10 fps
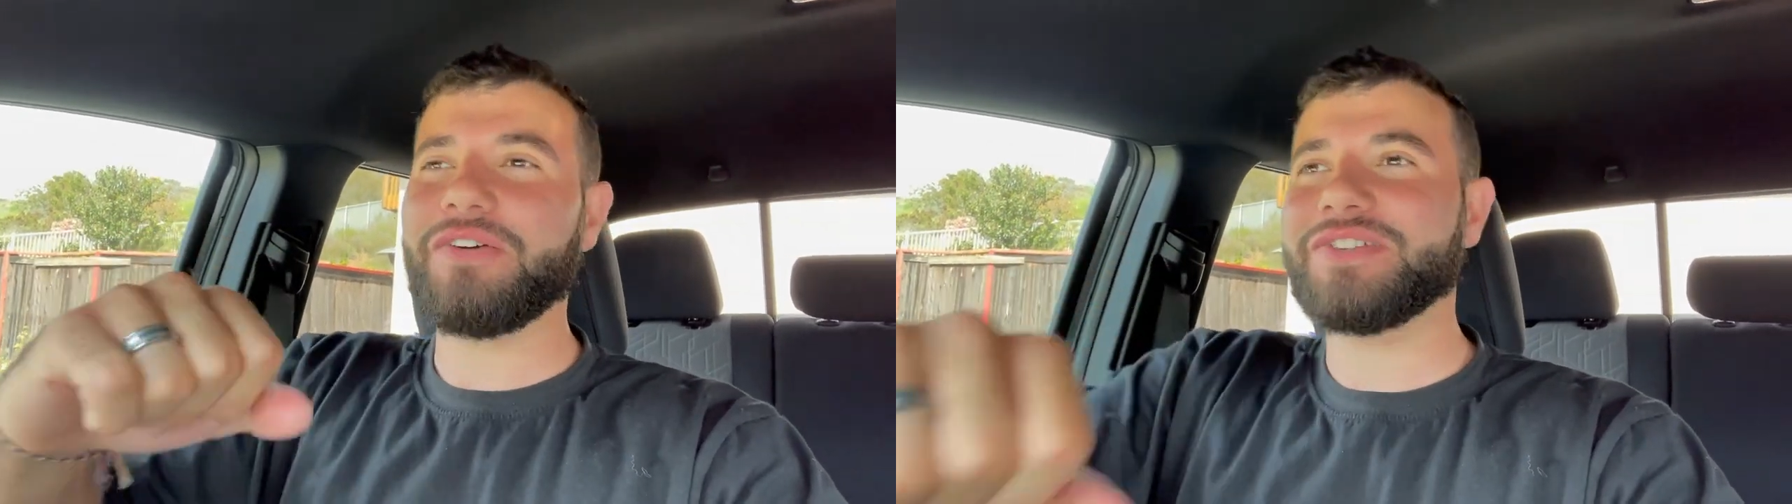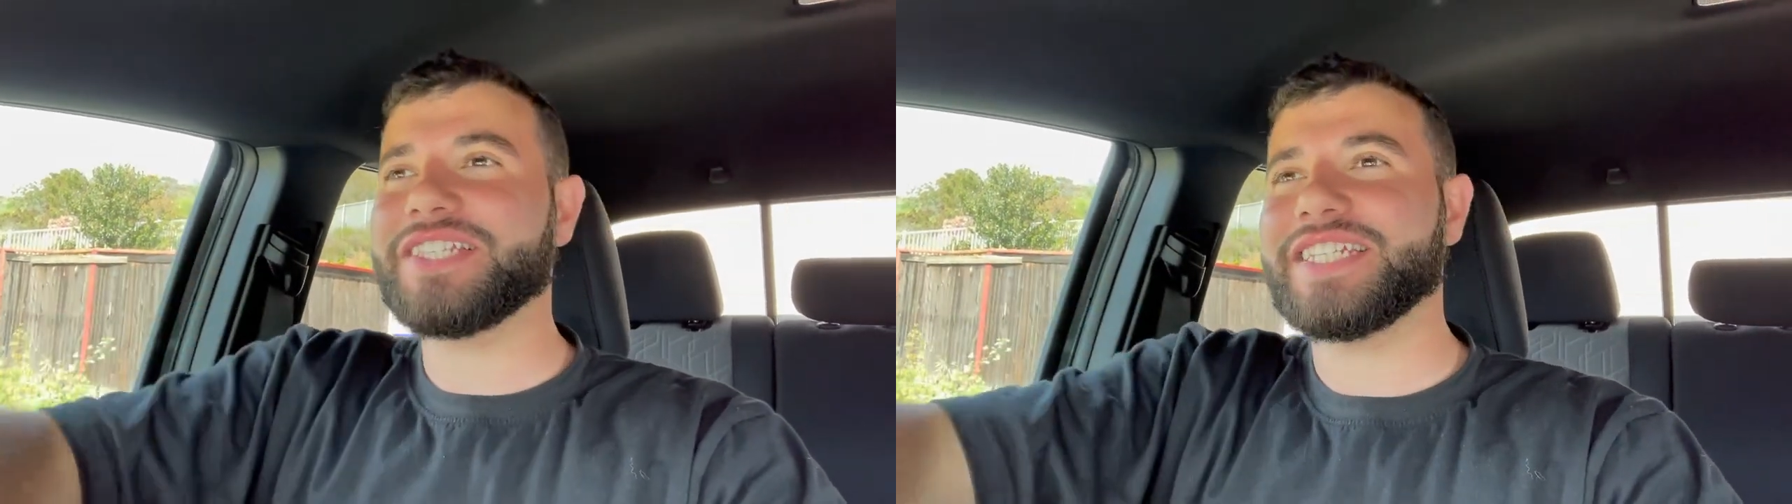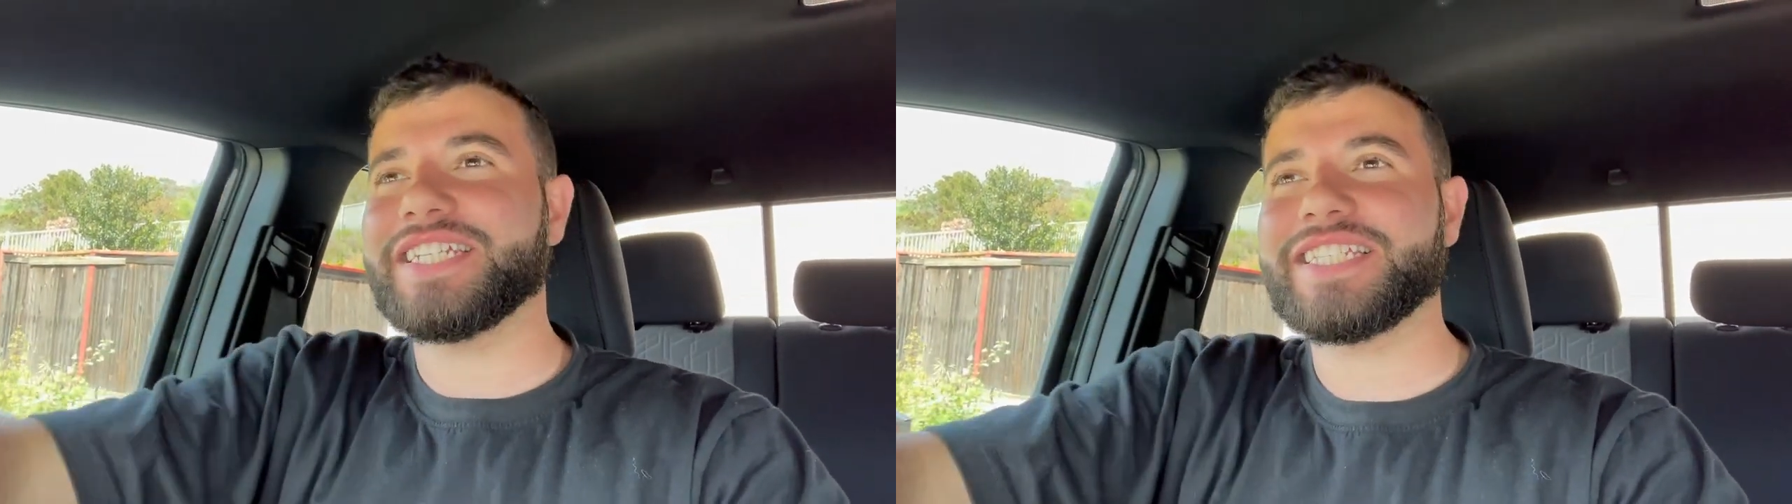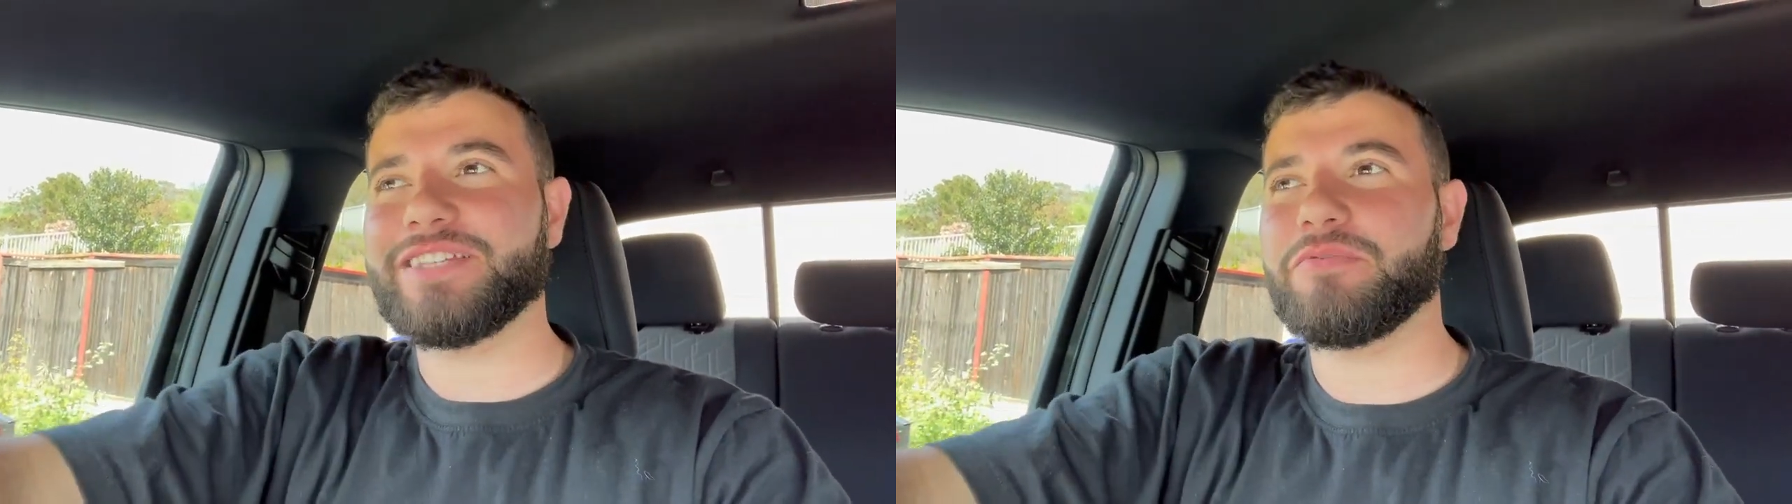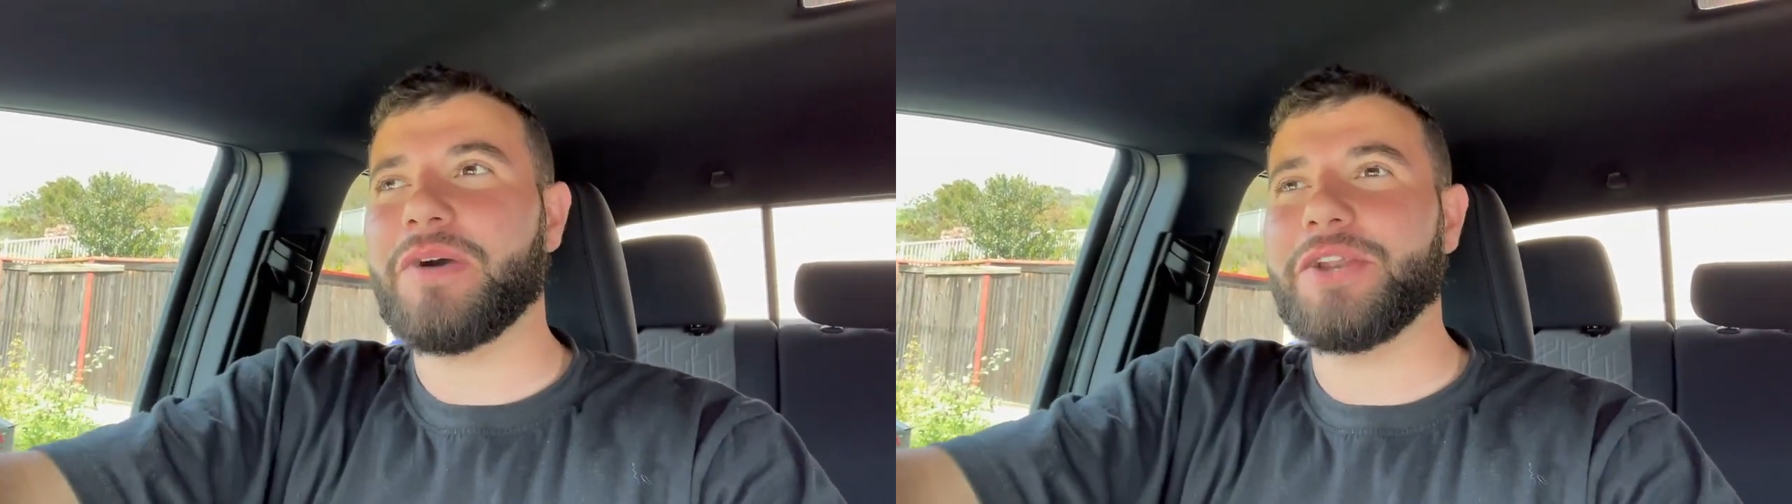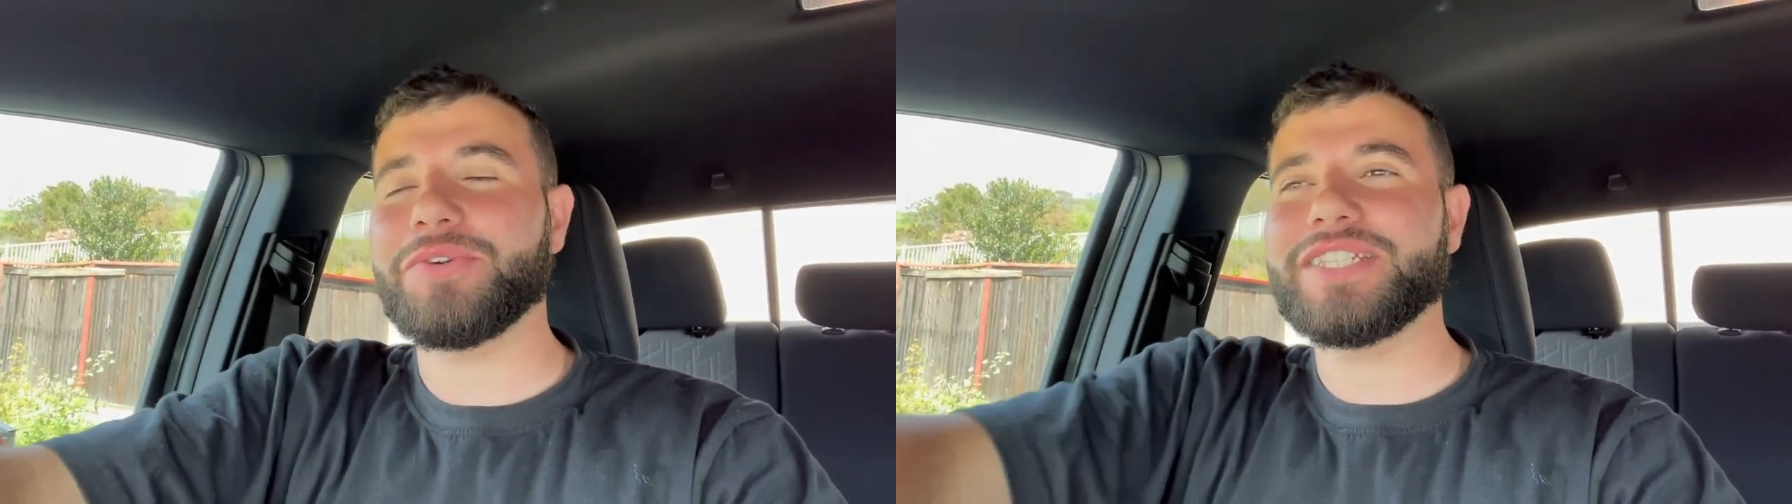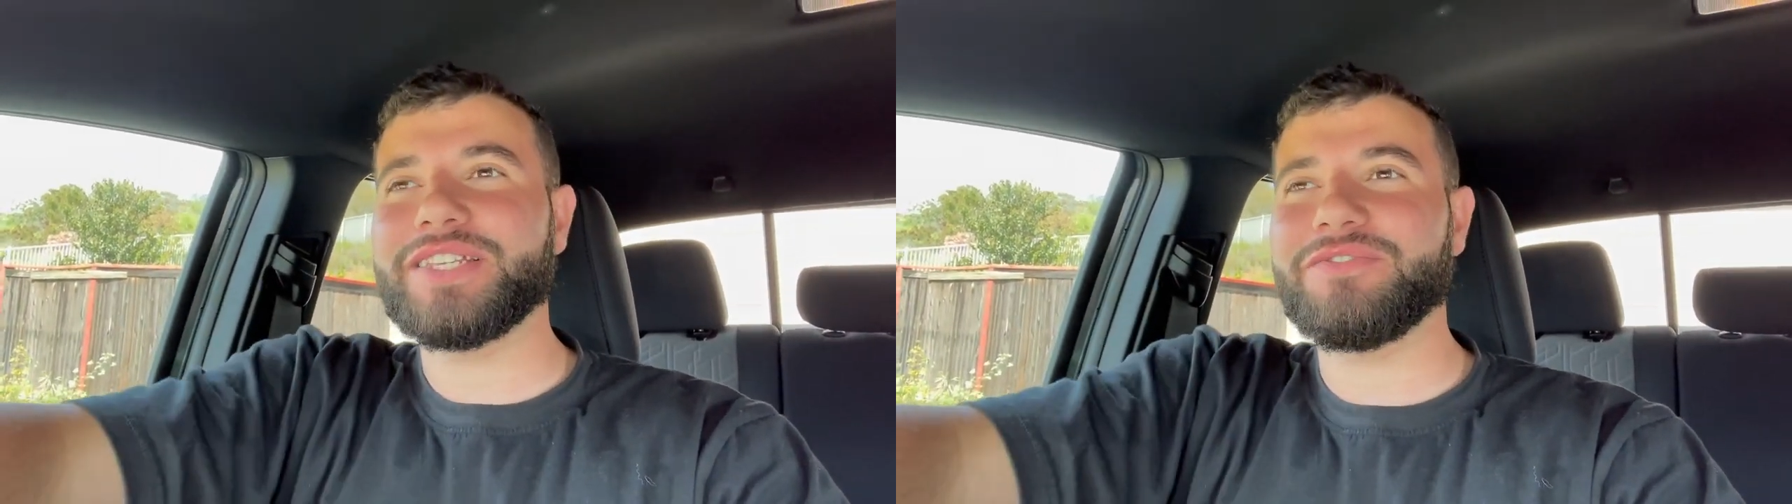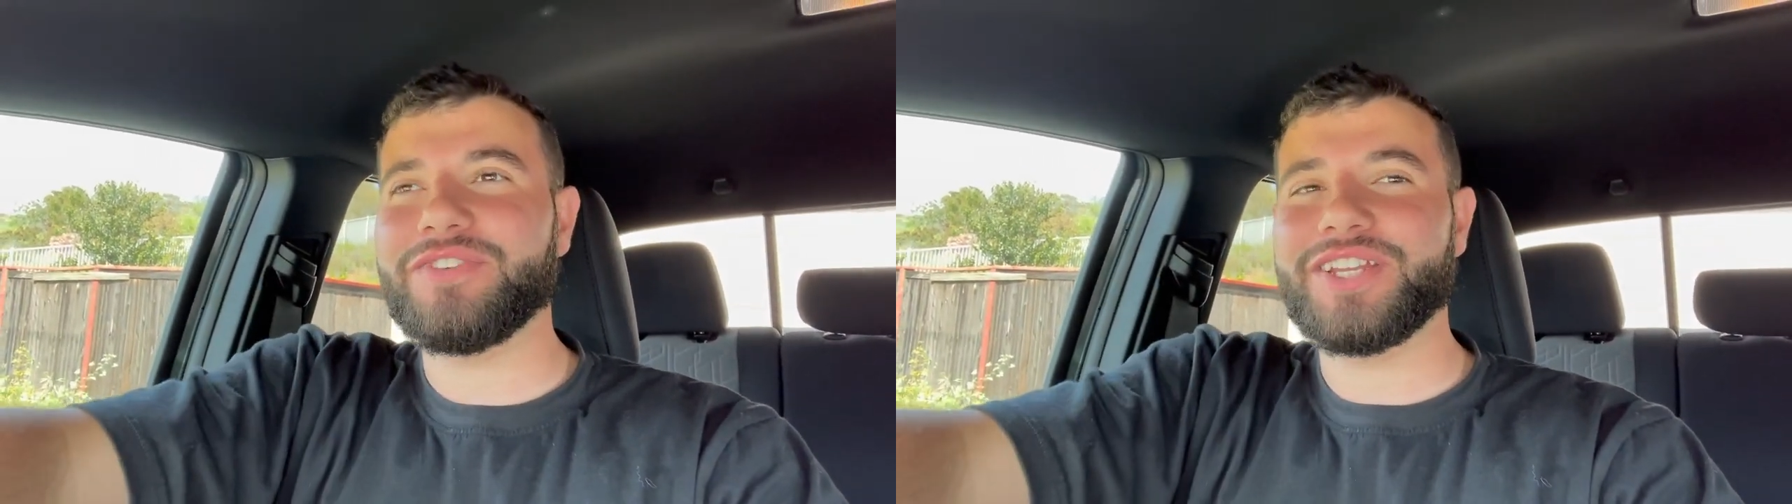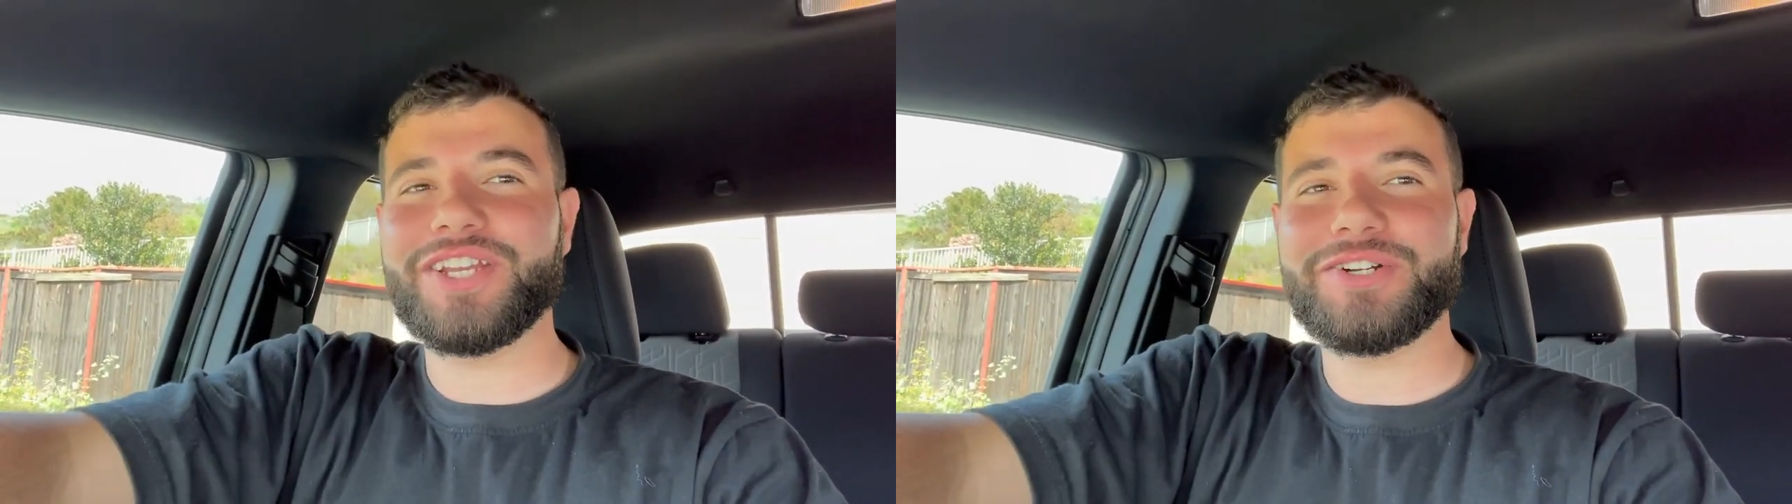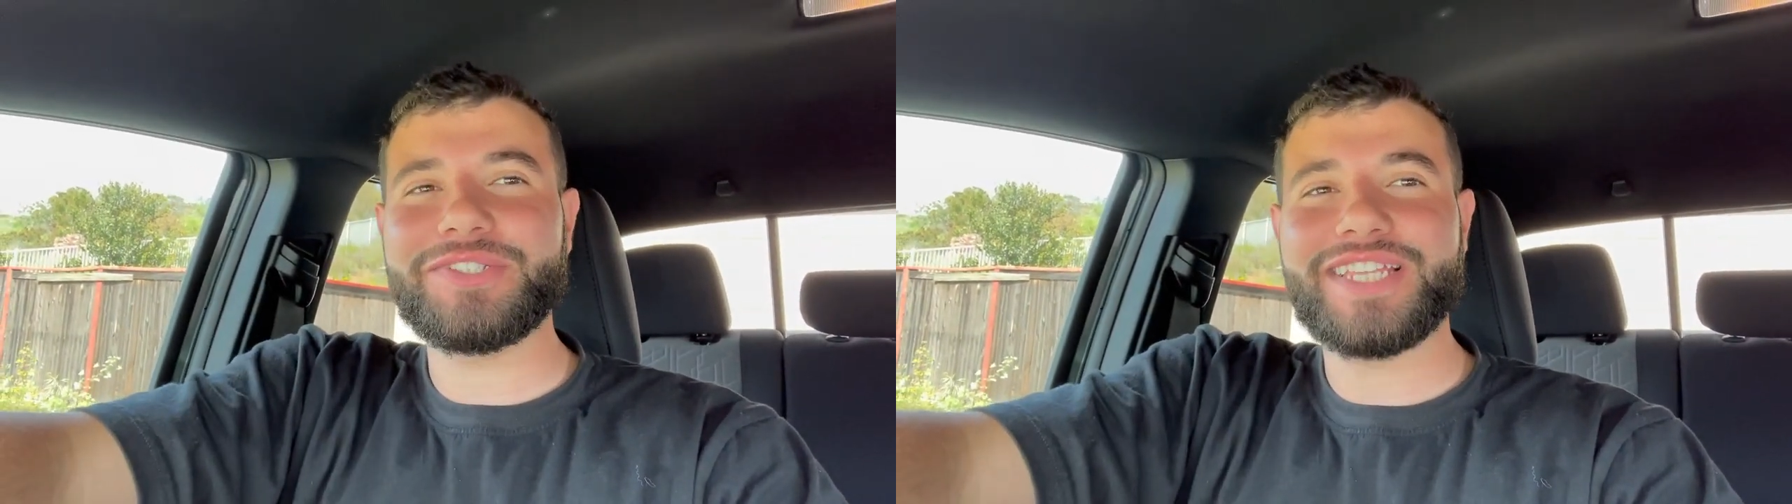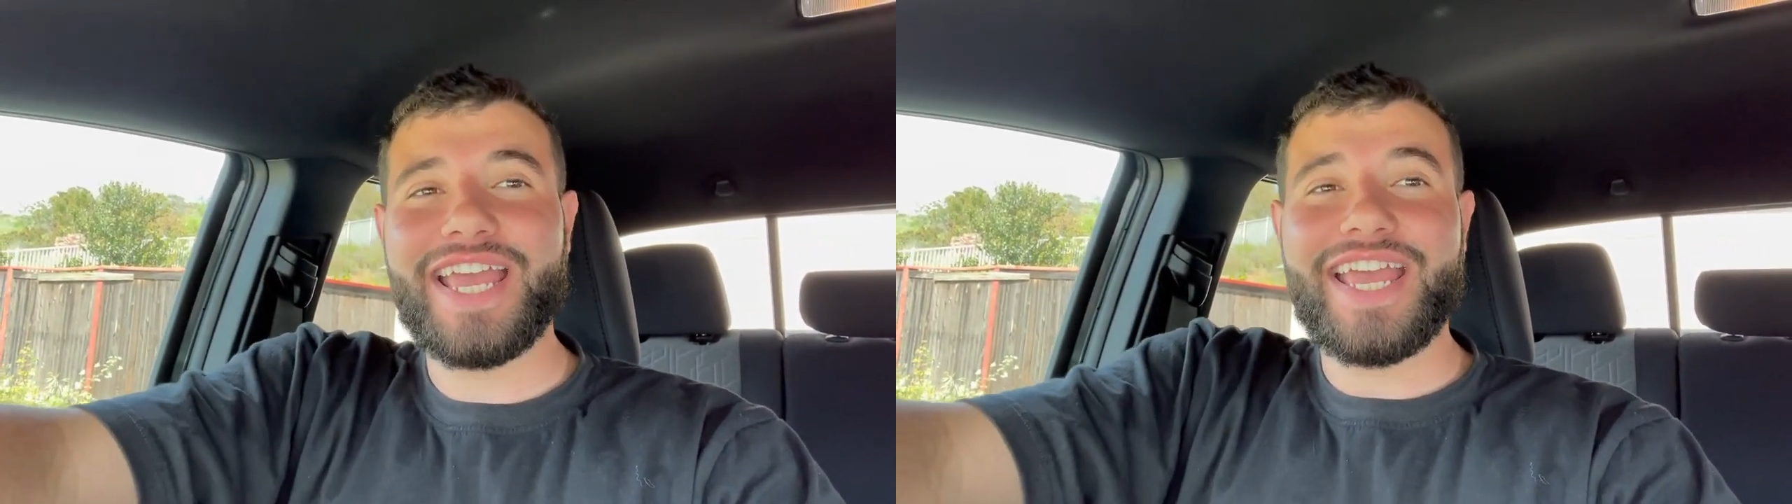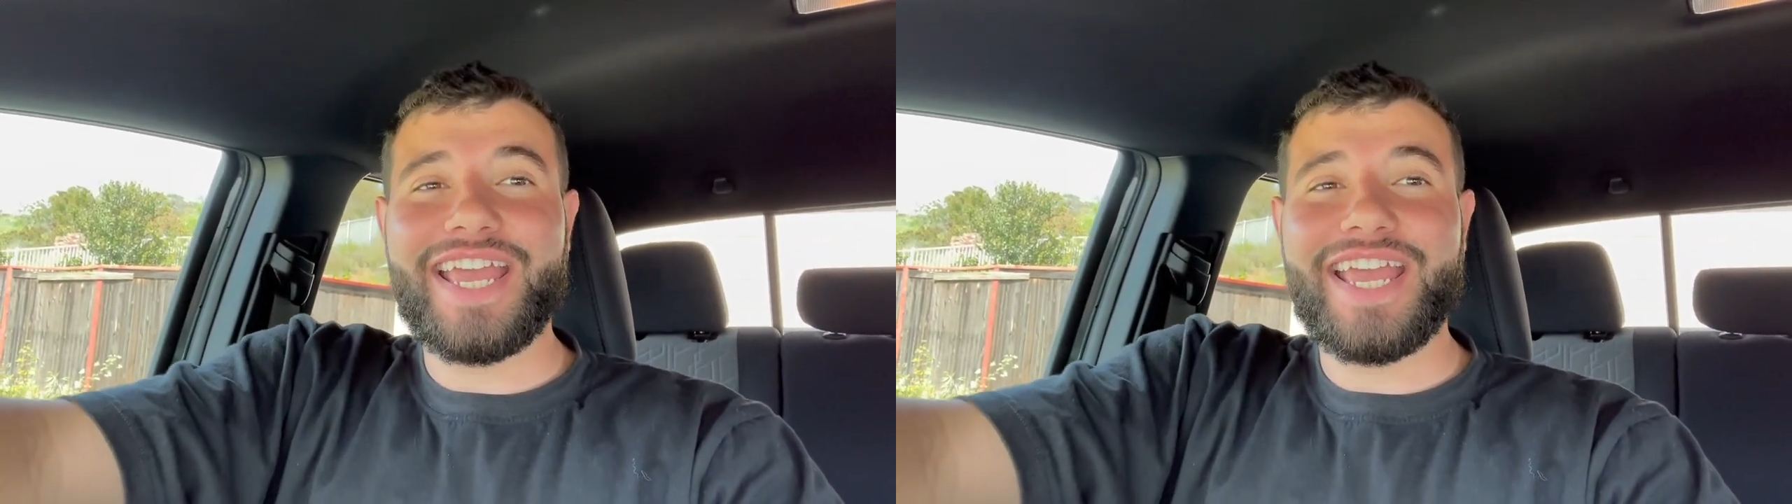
haven't seen some of my recent videos,